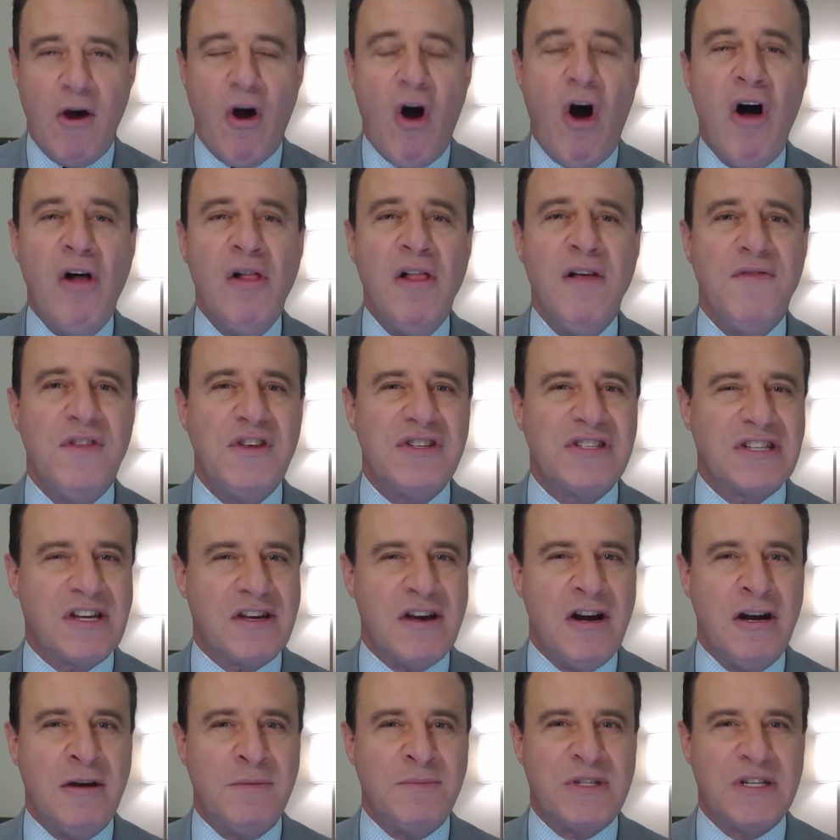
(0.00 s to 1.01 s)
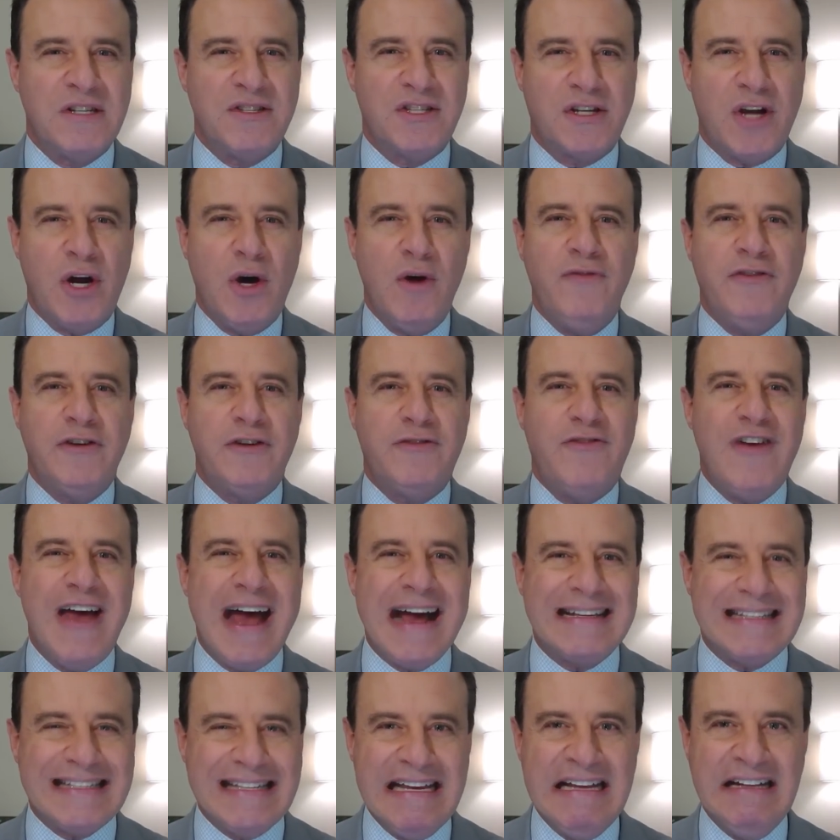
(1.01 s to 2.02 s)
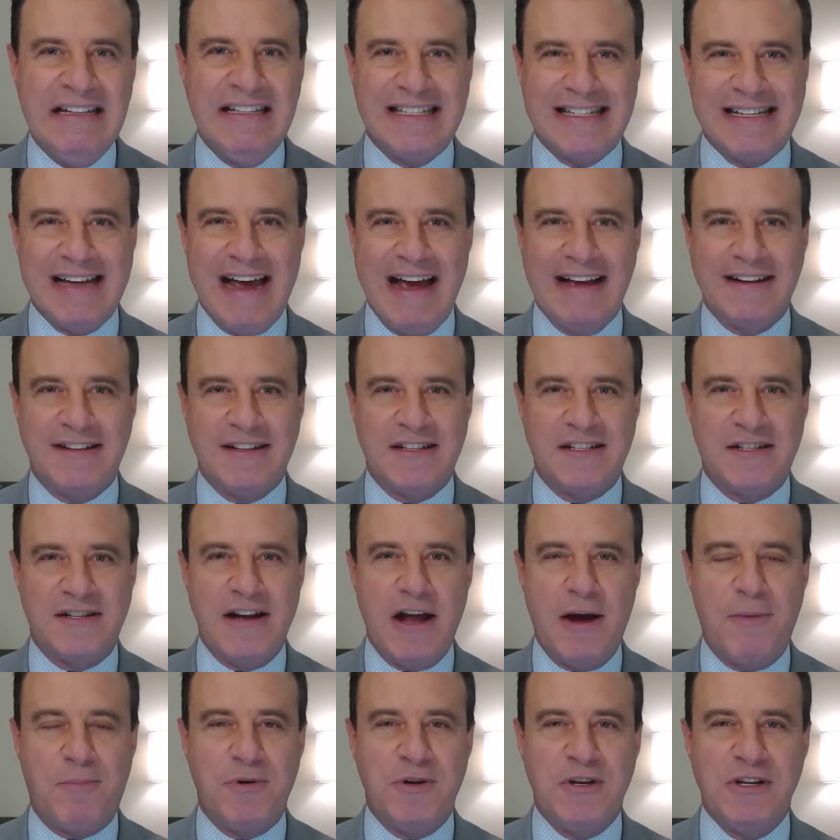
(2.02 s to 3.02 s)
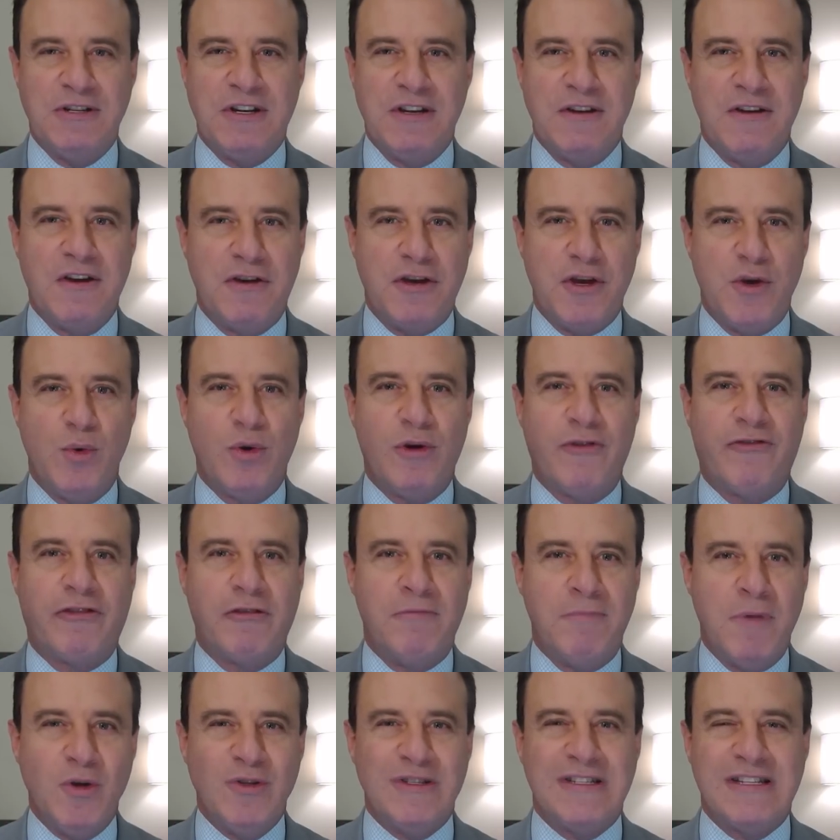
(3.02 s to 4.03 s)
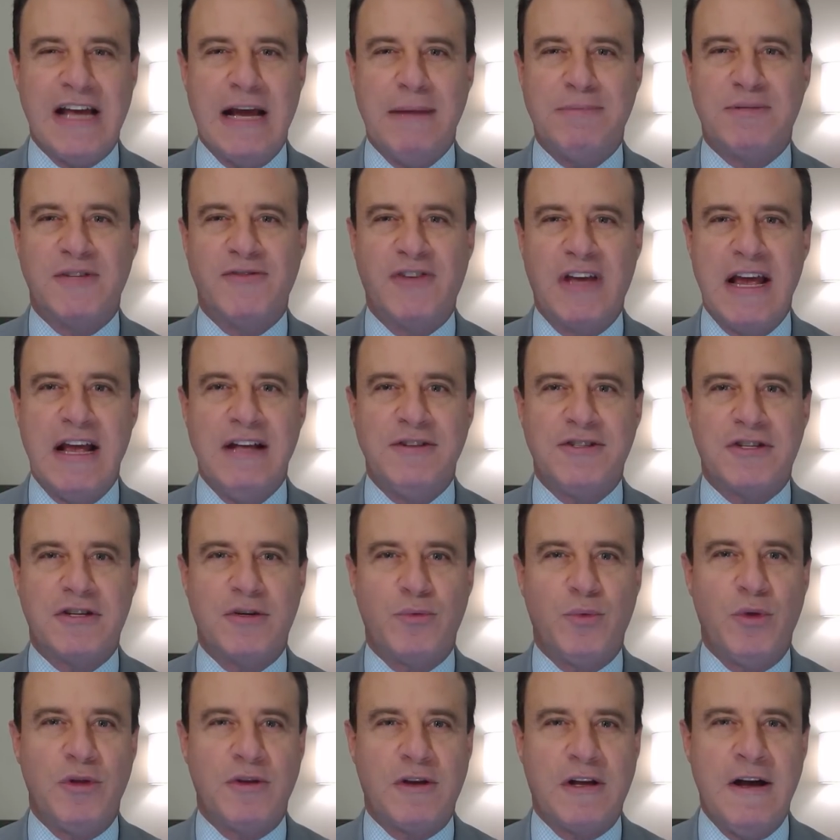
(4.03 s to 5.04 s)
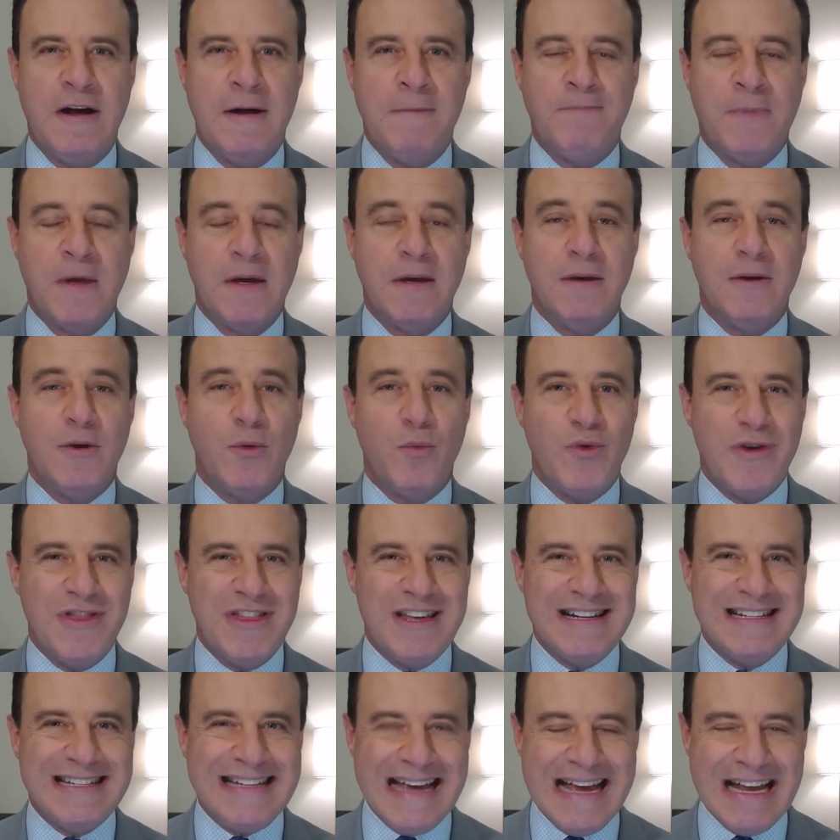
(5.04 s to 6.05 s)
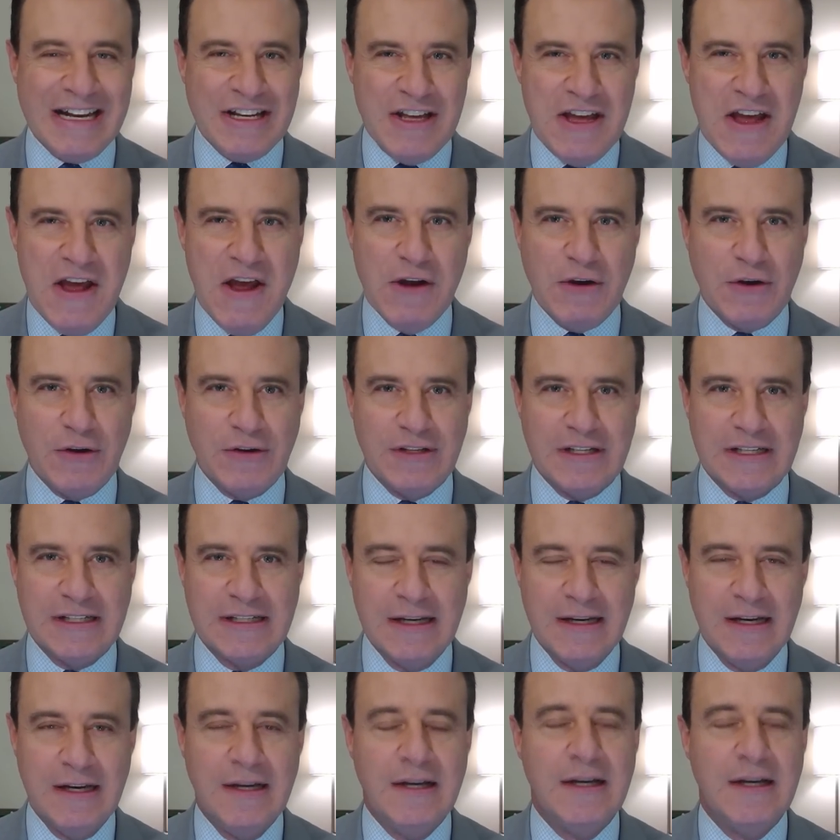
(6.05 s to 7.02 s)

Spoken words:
All of this comes as COVID vaccine scientists are now predicting a cure for most types of cancer will come within 10 years.